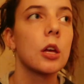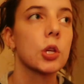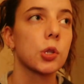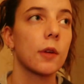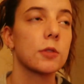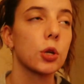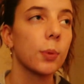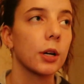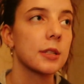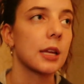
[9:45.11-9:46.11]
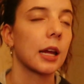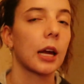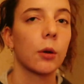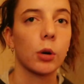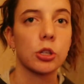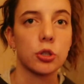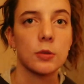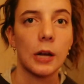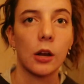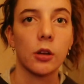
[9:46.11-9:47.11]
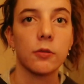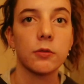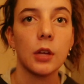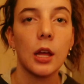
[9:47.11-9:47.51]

So I have two books that I kind of want to choose out of